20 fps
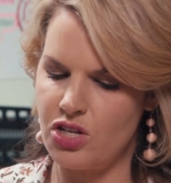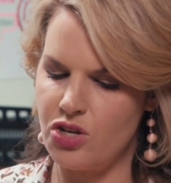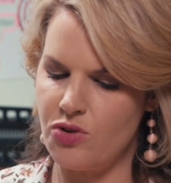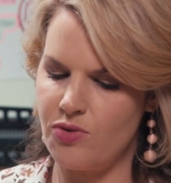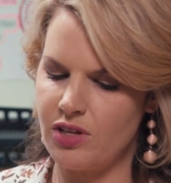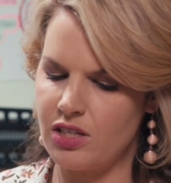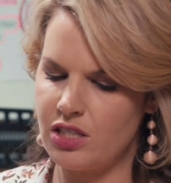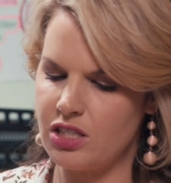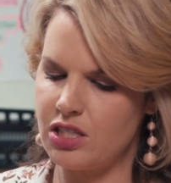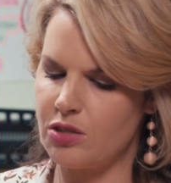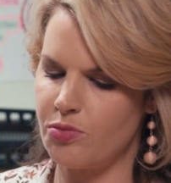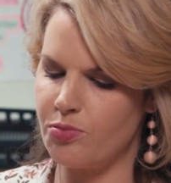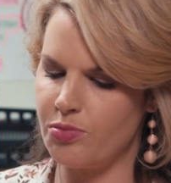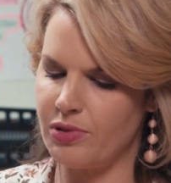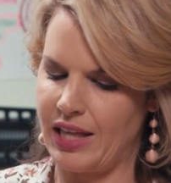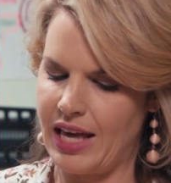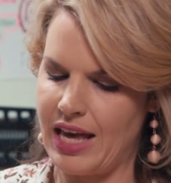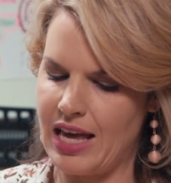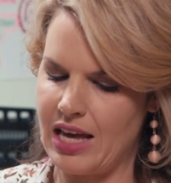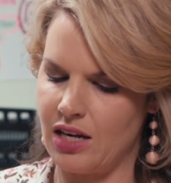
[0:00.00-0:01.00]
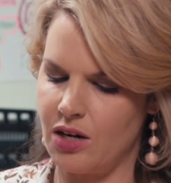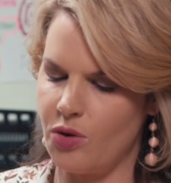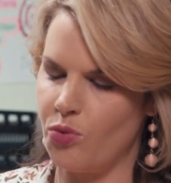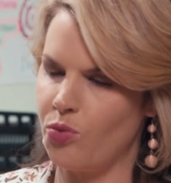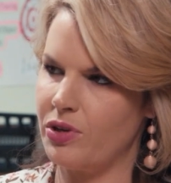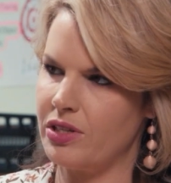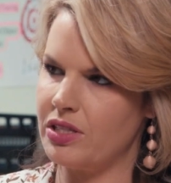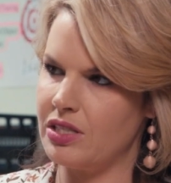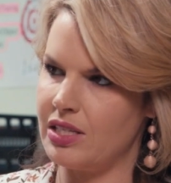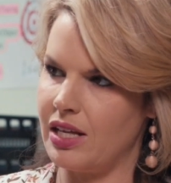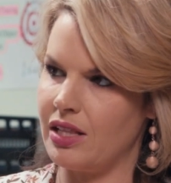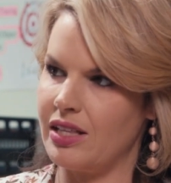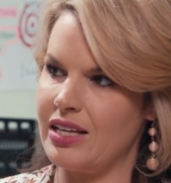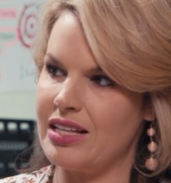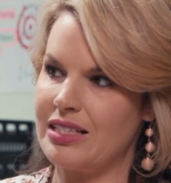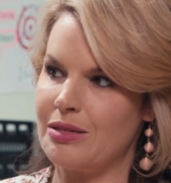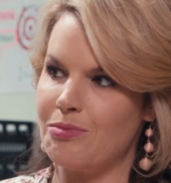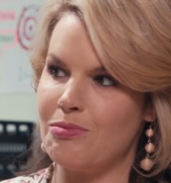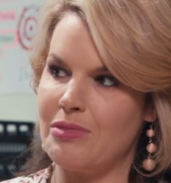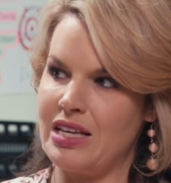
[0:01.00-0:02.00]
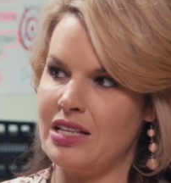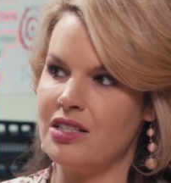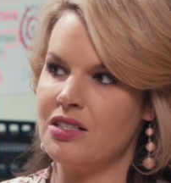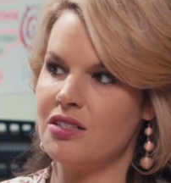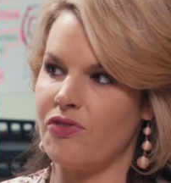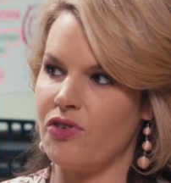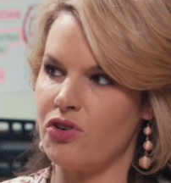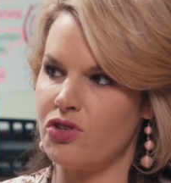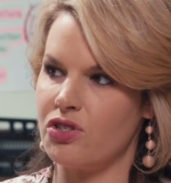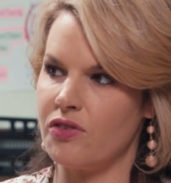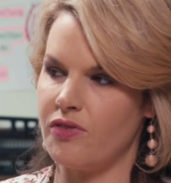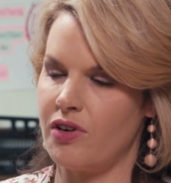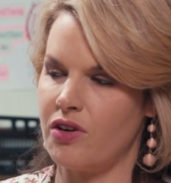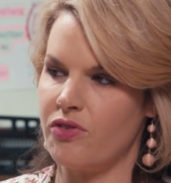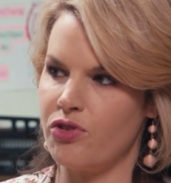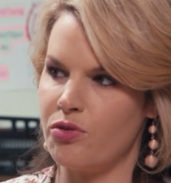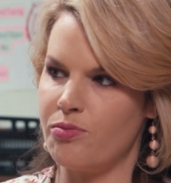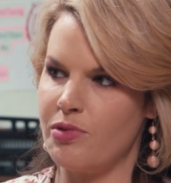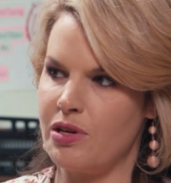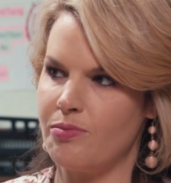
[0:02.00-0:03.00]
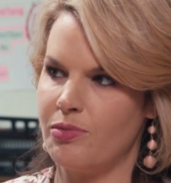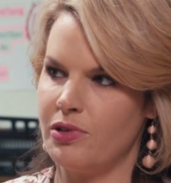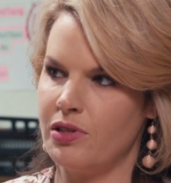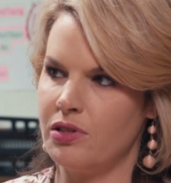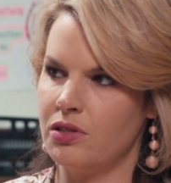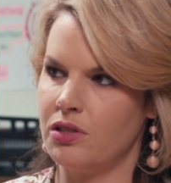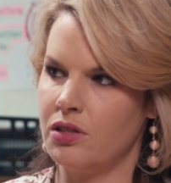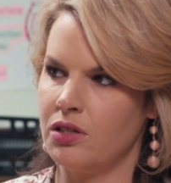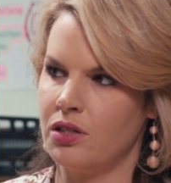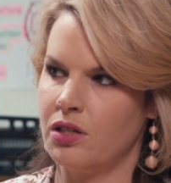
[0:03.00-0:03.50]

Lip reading: can you explain what salience means, first of all, for people?